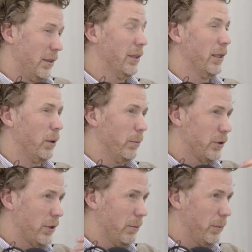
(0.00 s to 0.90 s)
then
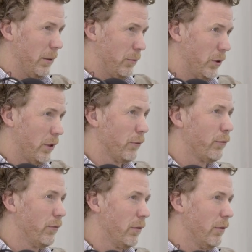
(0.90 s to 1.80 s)
obviously being part of
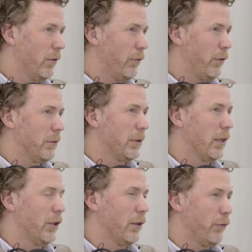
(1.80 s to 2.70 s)
founding
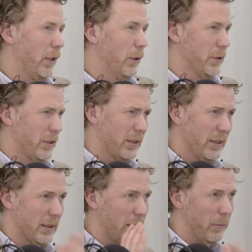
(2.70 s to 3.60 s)
Learnifier, which
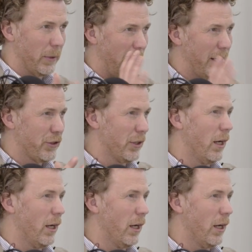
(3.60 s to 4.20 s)
is a combination